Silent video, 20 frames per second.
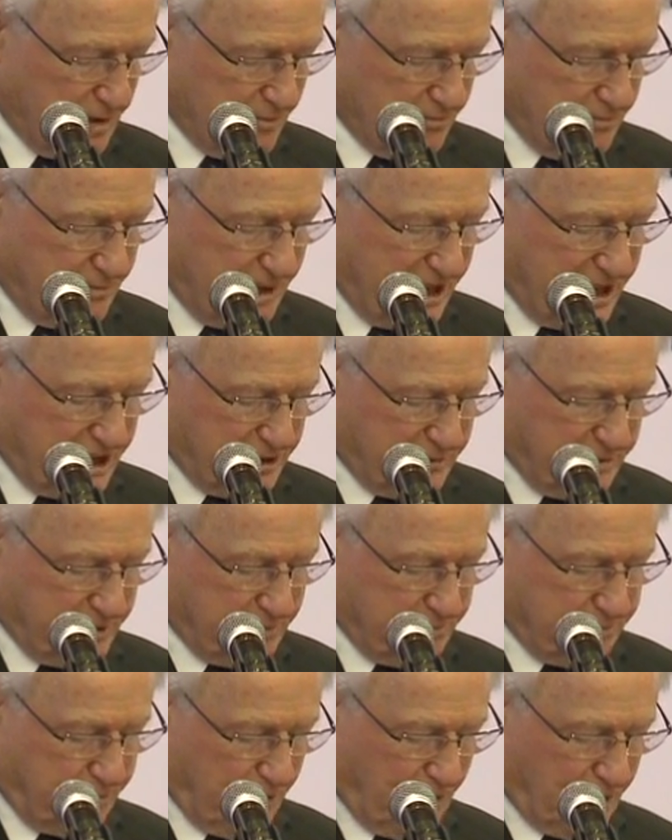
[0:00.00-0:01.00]
management
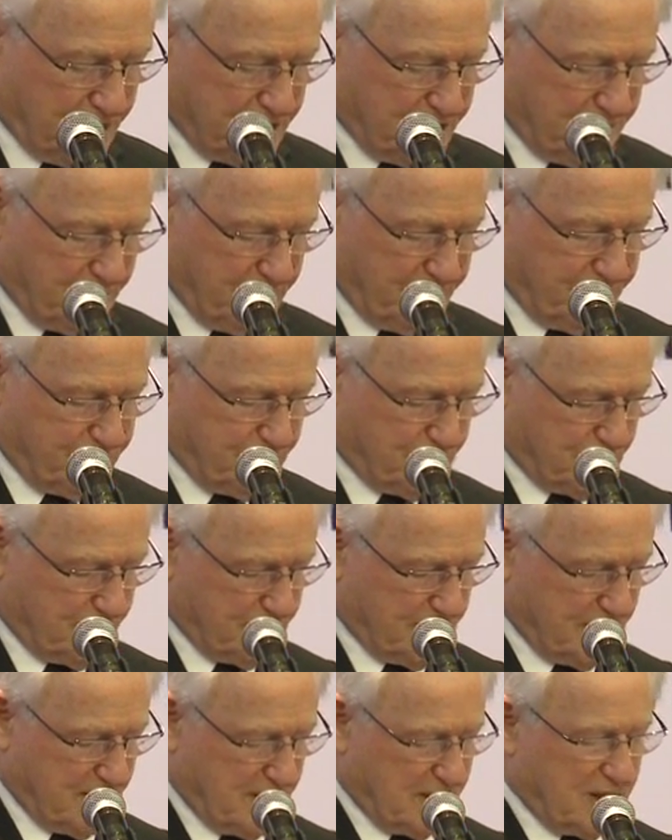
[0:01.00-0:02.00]
and policy reform
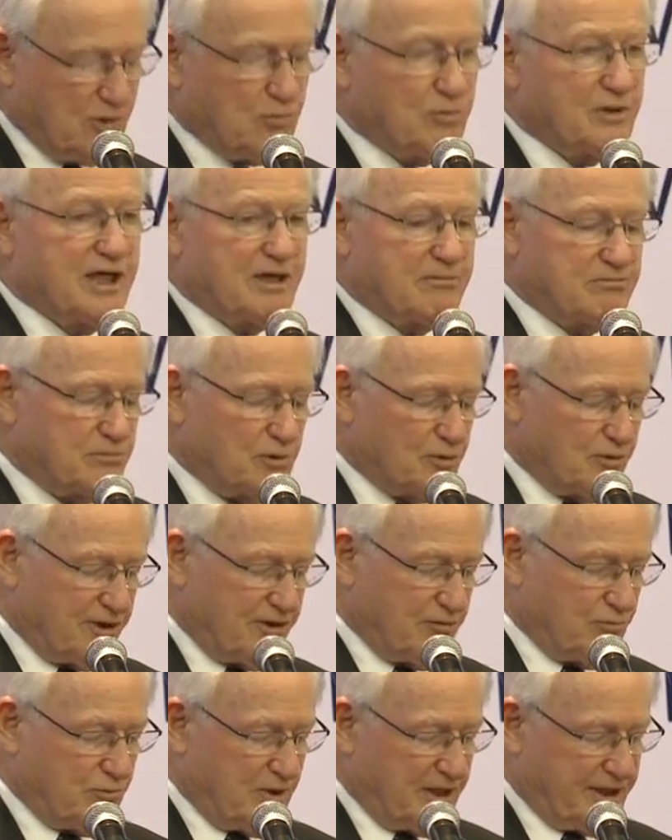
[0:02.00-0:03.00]
we are more
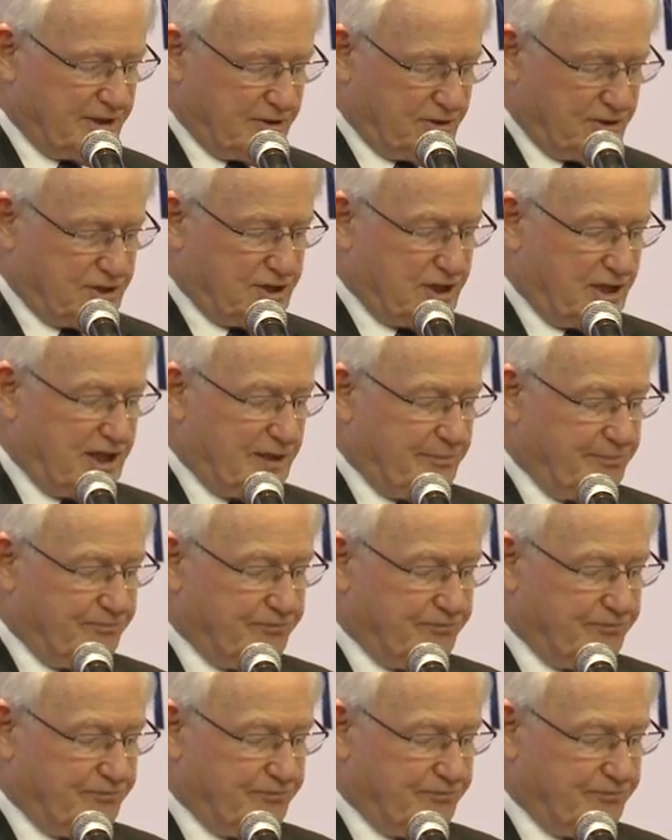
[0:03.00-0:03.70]
than willing to share.